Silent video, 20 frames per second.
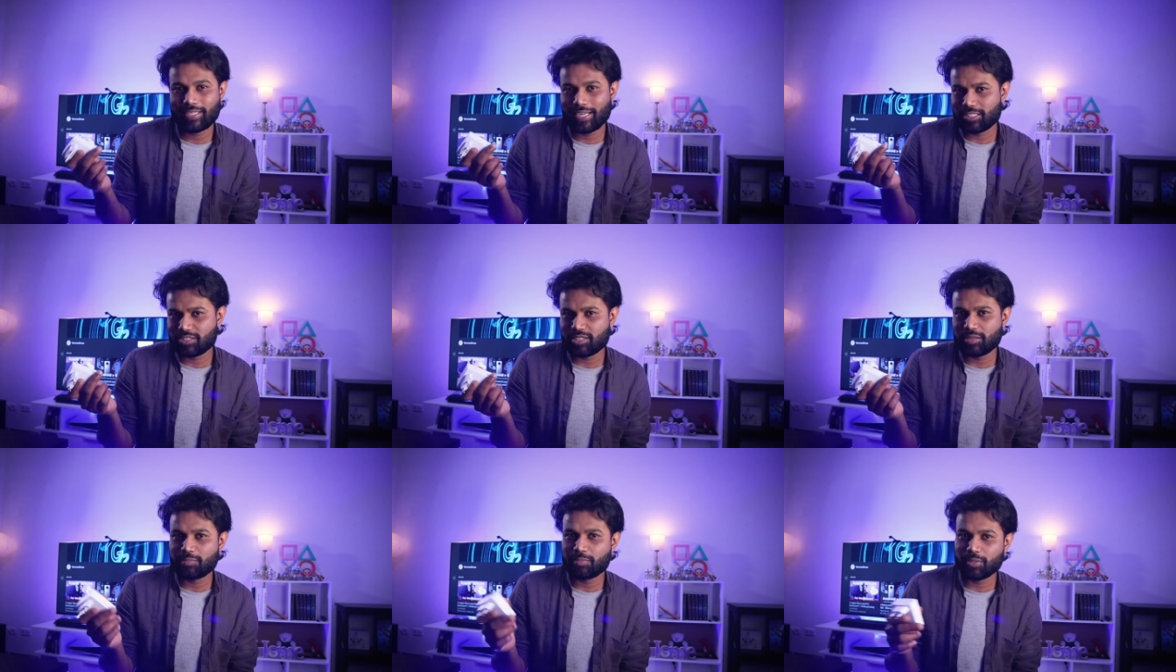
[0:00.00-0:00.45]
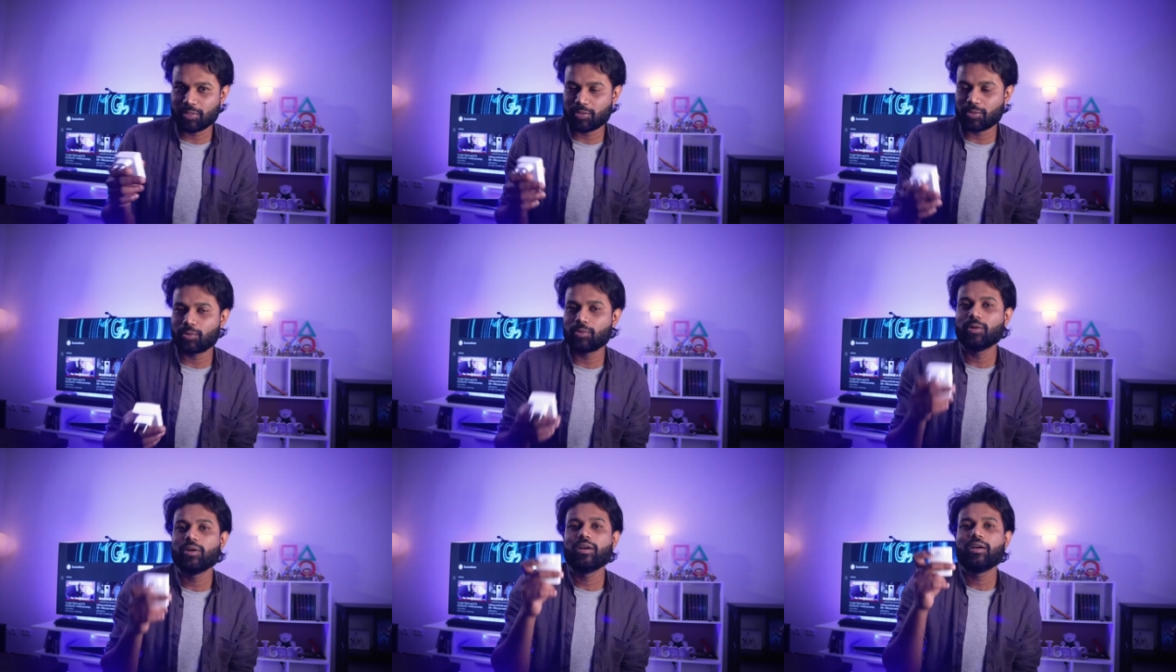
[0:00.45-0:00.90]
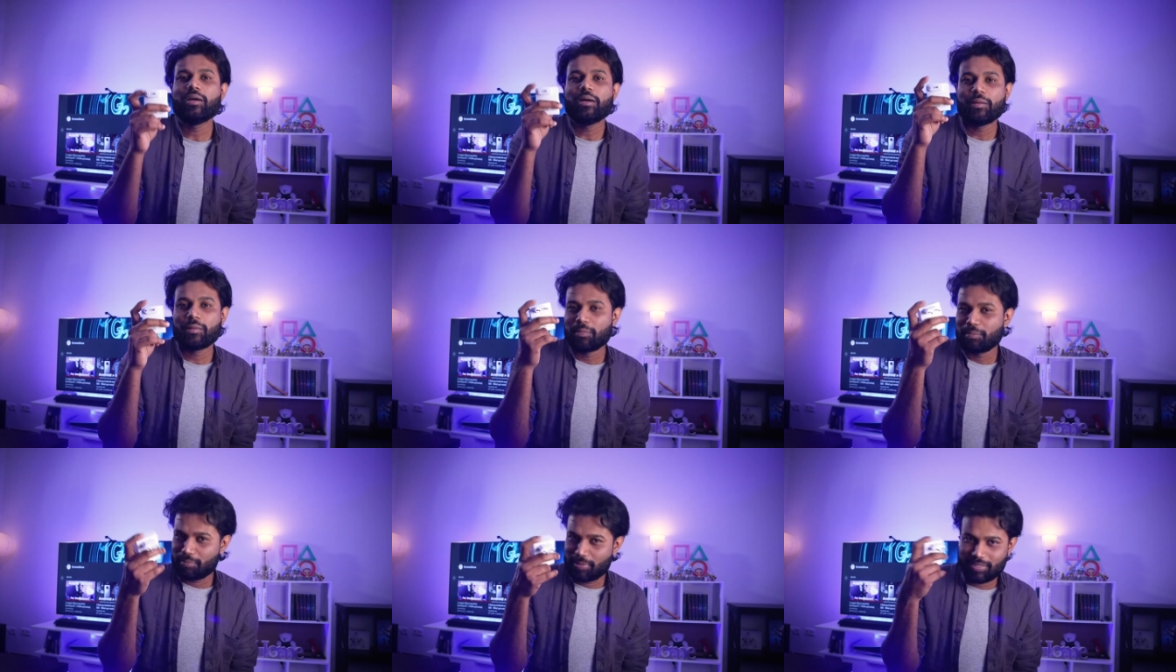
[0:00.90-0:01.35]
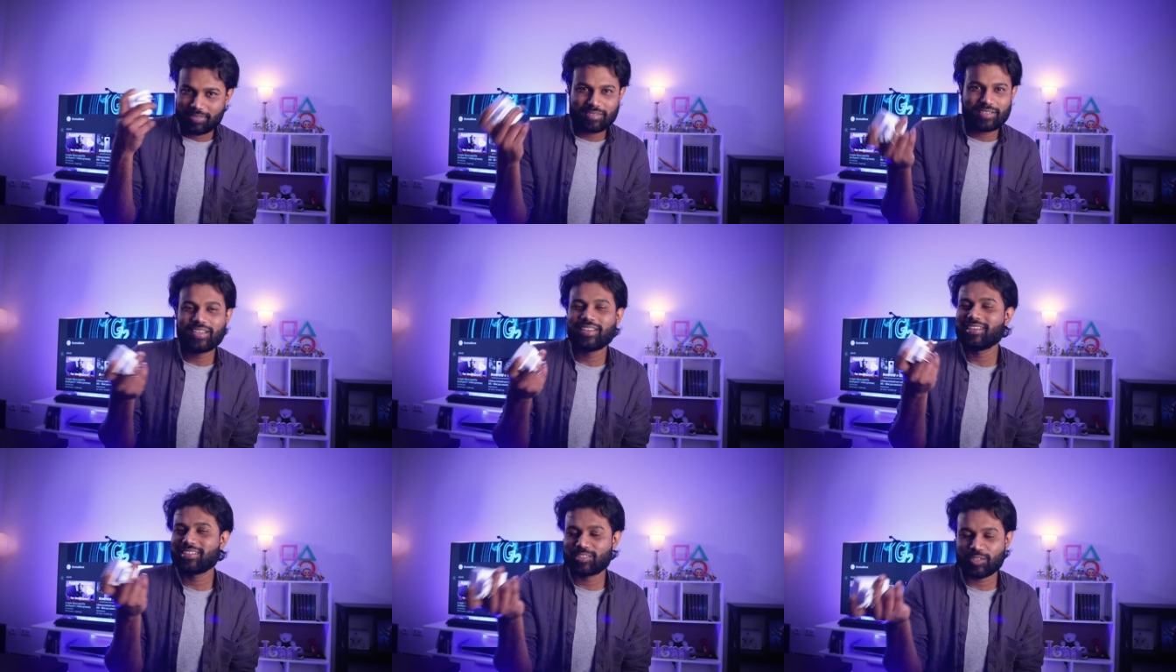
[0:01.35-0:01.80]
that simple though, but
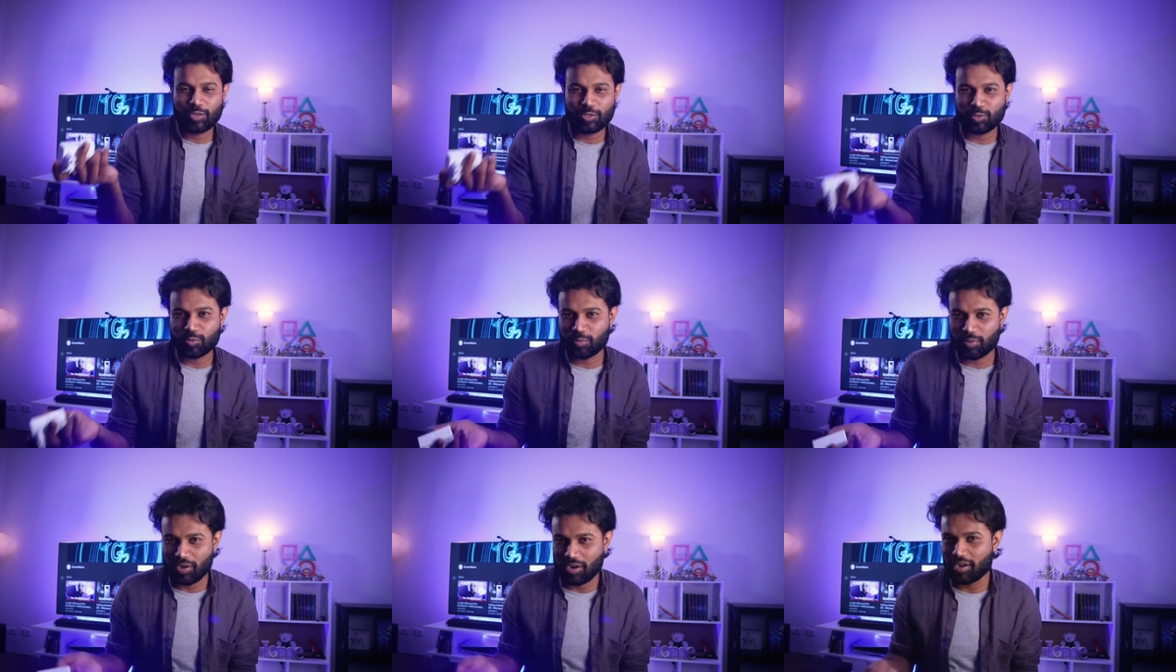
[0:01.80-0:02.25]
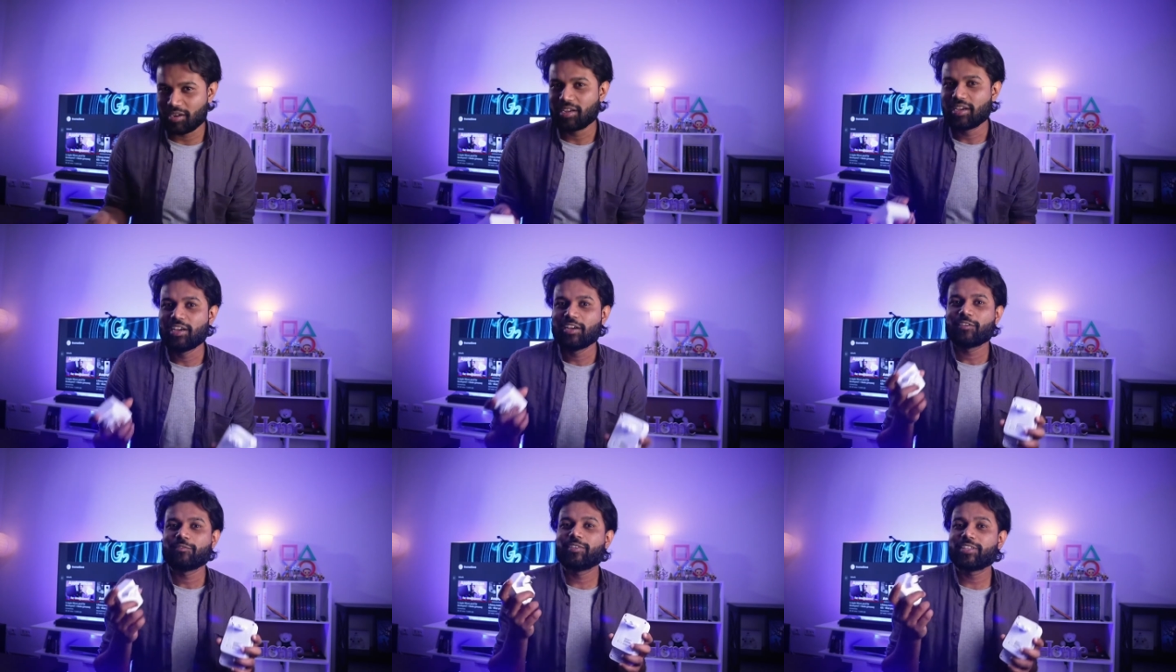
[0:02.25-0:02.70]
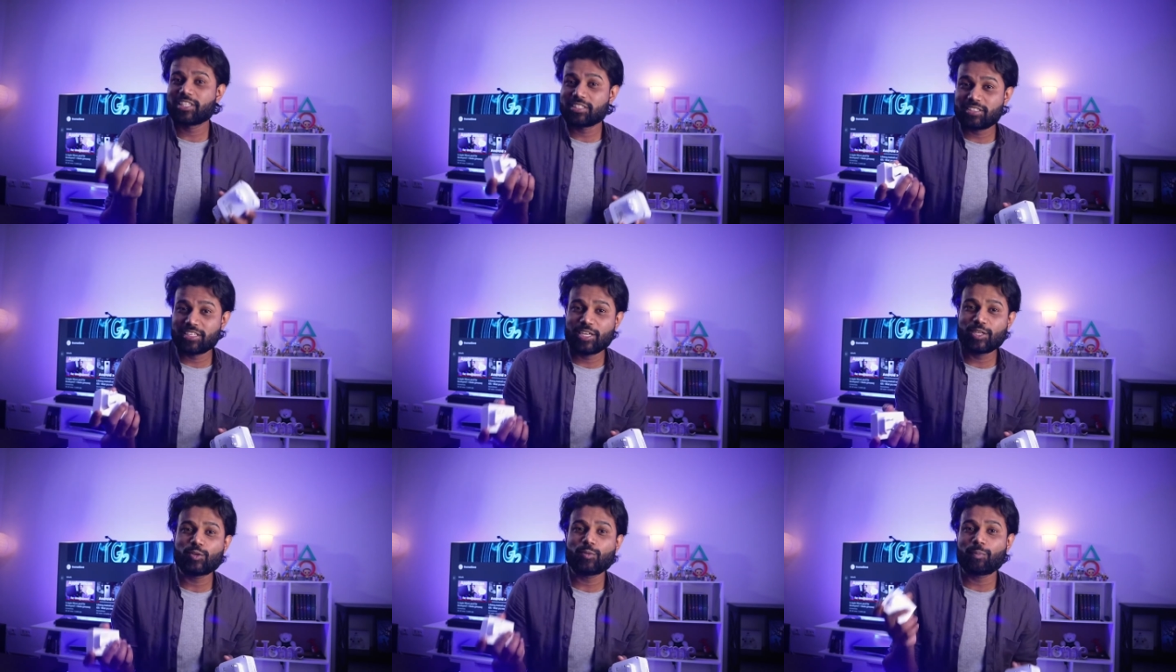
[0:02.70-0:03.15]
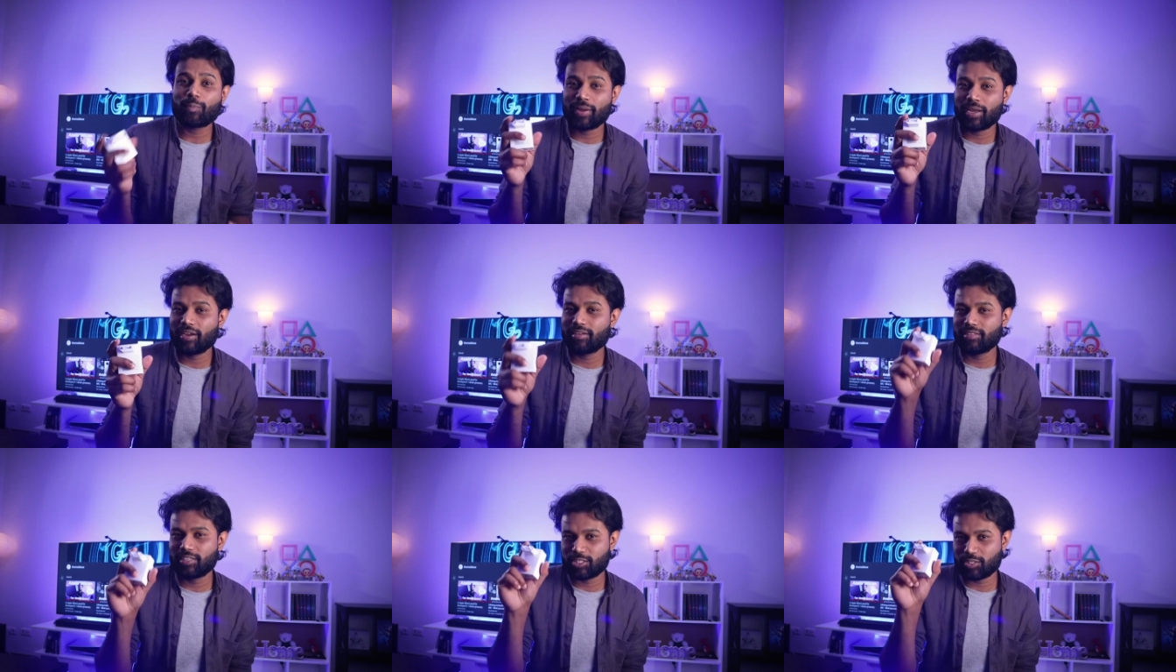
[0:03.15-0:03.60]
it's not super hard. We just need to
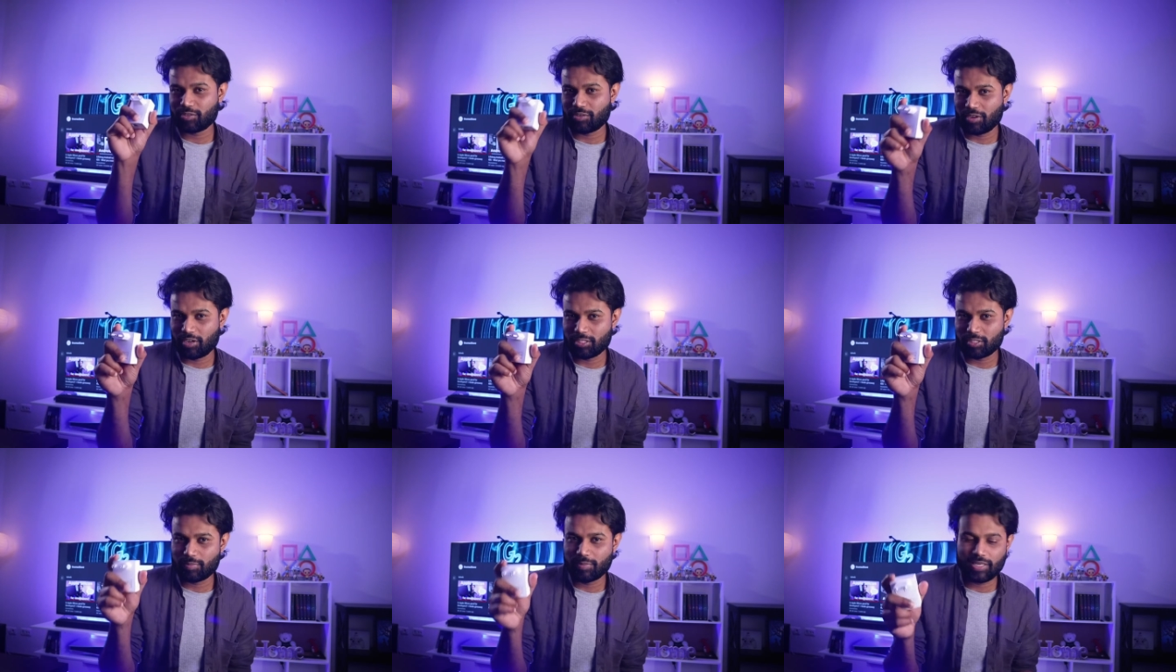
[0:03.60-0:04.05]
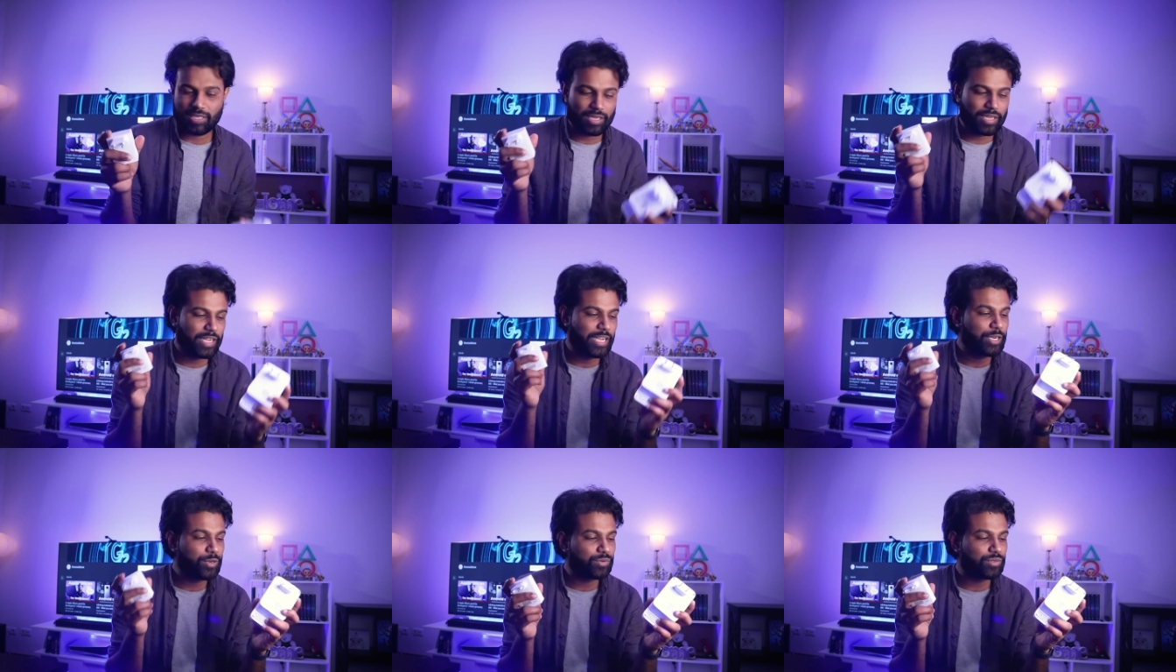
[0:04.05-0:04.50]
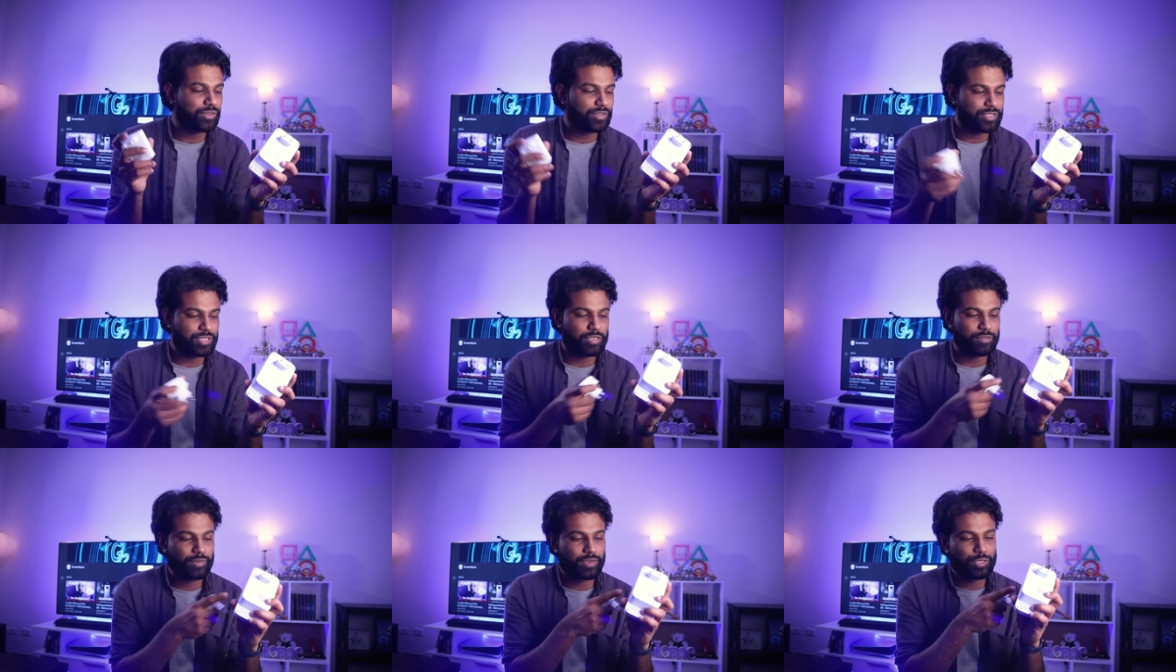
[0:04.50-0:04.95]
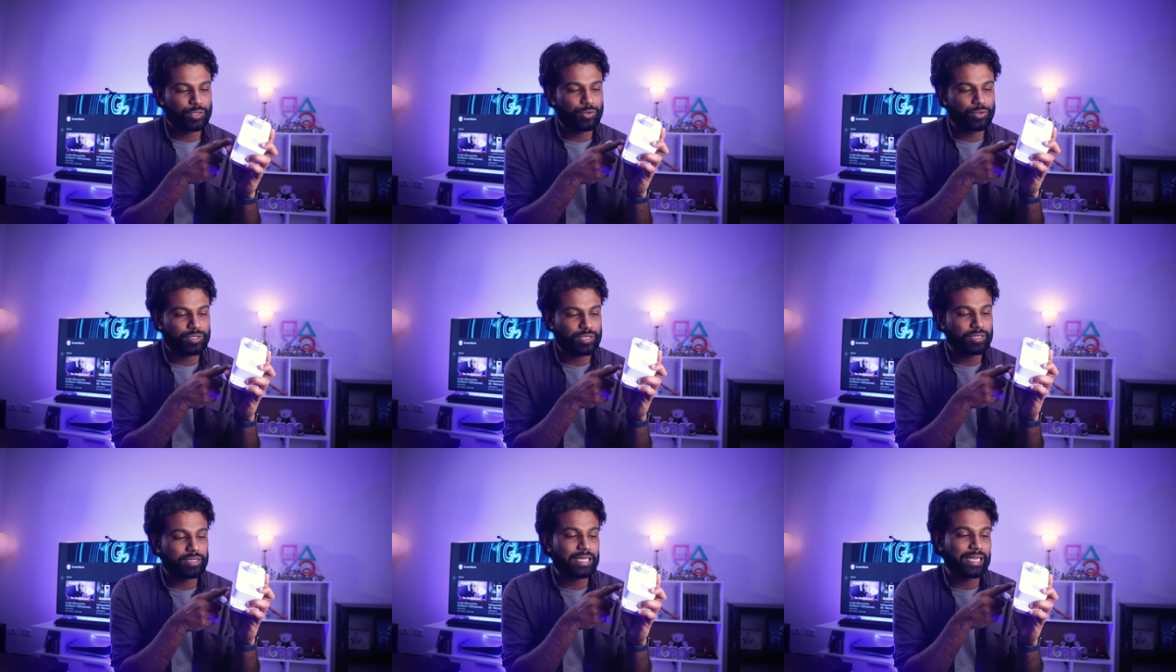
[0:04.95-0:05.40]
pair this transmitter into the receiver using